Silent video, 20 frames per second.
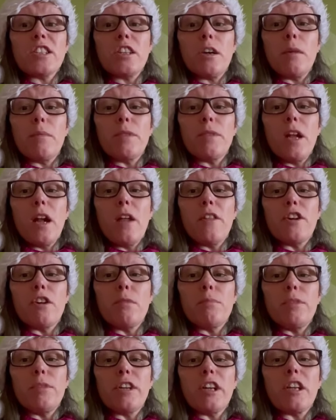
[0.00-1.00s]
it up there, then I'll
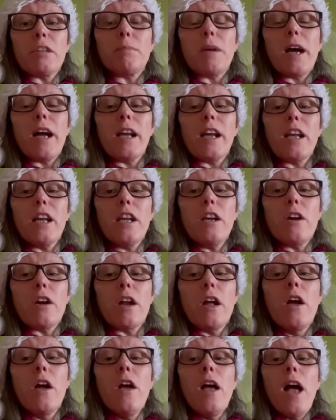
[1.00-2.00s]
bring it back here.
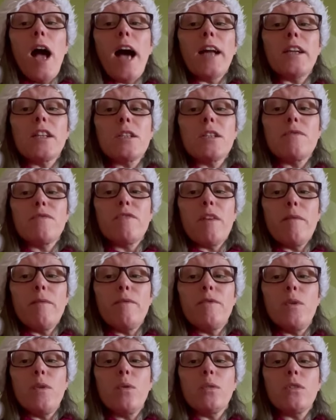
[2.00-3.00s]
And his fib
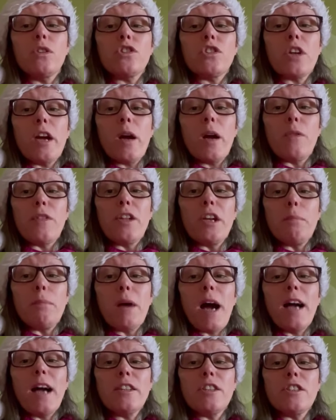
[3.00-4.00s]
filled the child, and he
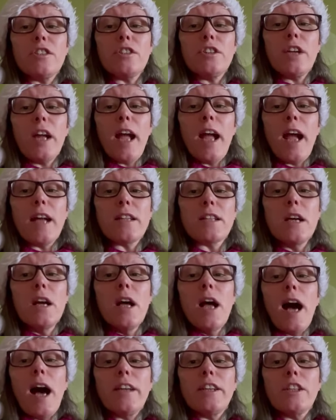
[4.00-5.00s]
patted her head,
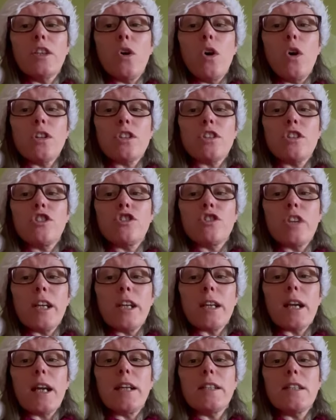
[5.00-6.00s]
and he got her a
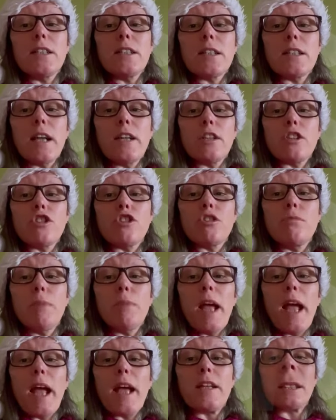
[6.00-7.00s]
drink, and he sent her to
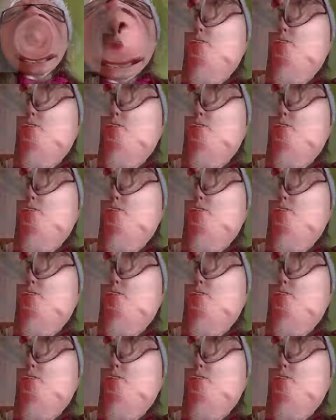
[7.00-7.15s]
bed.